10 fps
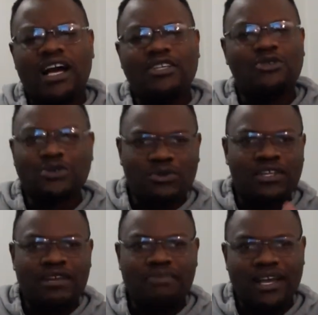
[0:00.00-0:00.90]
due to
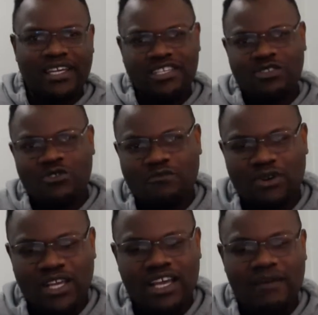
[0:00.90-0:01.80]
the repercussions of
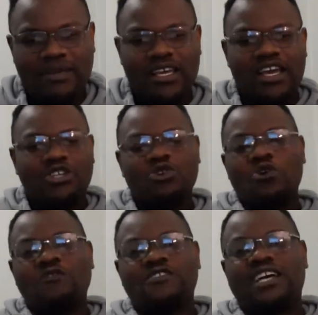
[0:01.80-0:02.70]
polygamy.
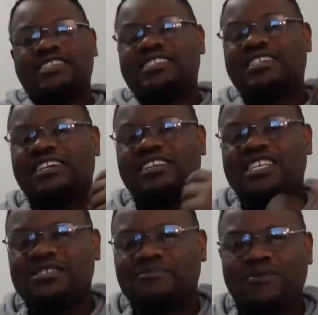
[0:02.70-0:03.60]
Talk of succession
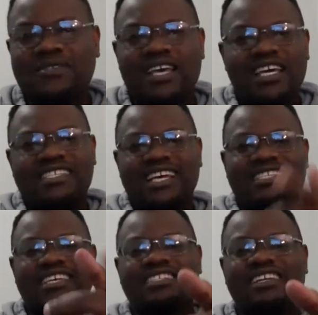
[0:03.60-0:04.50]
disputes.
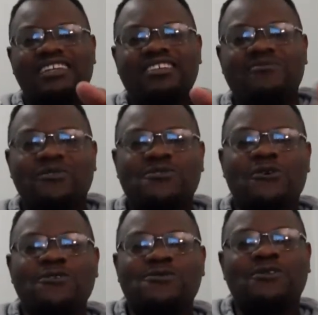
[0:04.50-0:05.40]
Succession disputes
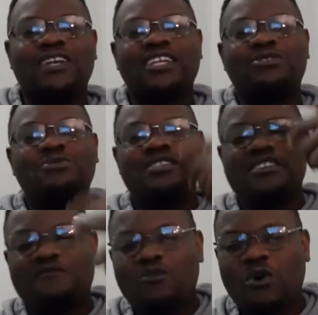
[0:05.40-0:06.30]
also led to
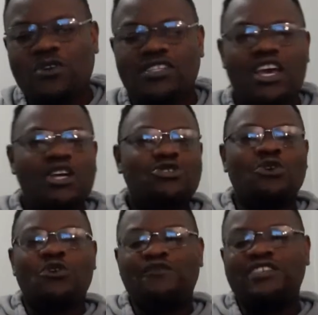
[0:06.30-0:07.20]
civil wars.
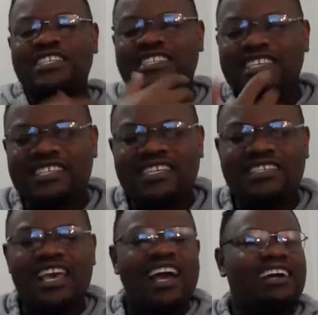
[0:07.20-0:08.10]
Talk of
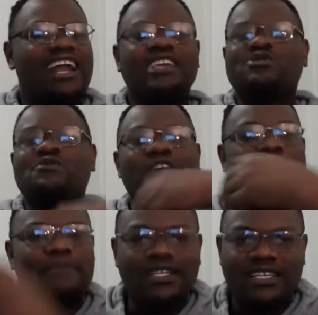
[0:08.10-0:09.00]
diseases, rise of
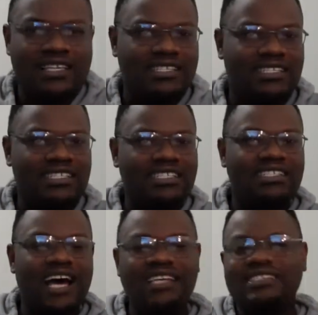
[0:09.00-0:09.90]
ambitious
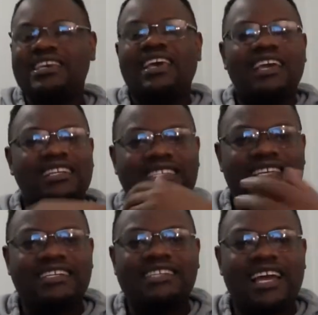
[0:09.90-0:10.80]
leaders,
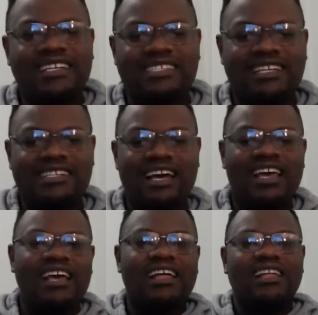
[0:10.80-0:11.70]
etc., etc.
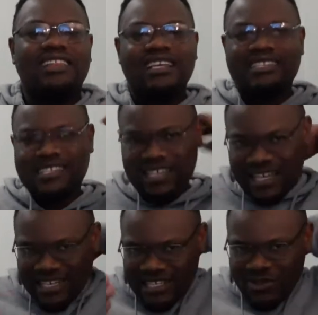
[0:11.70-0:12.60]
That's a
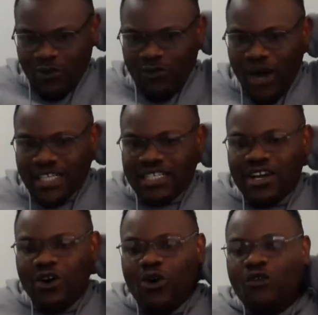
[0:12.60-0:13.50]
list of what?
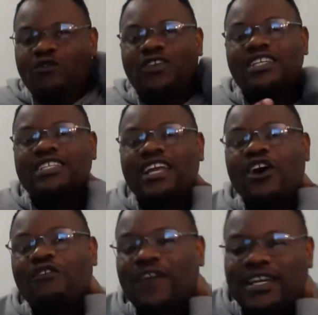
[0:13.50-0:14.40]
Of
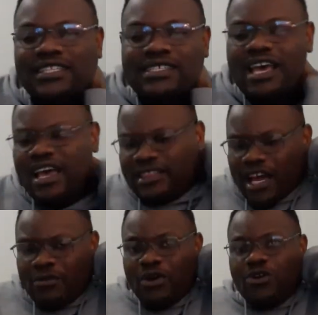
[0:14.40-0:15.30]
internal factors.
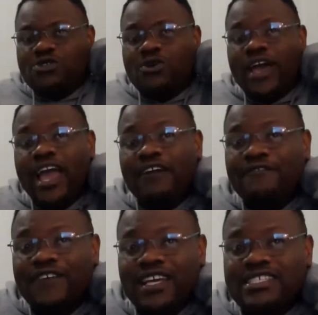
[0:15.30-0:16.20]
Then we also
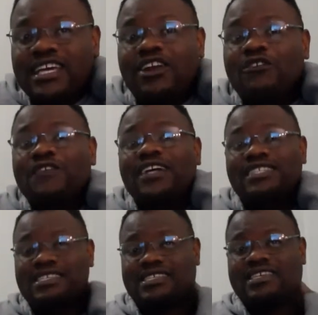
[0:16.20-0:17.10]
have external
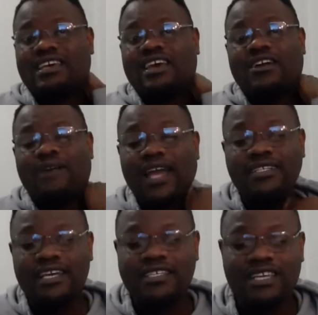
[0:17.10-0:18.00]
factors.
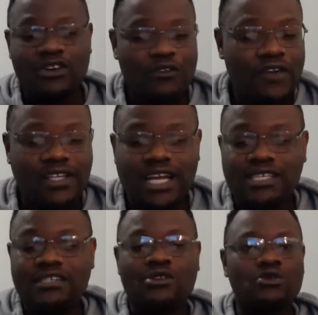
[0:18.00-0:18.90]
Right? External
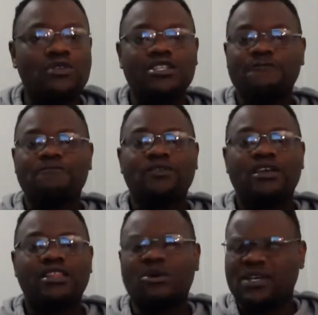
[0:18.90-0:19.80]
factors include,
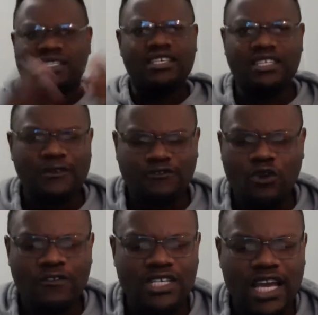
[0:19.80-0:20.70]
there was the shift
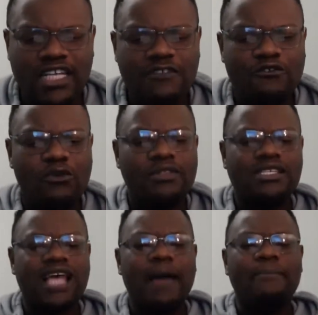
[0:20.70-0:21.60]
of trade from the
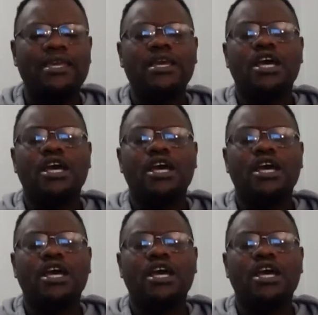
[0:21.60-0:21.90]
Sabi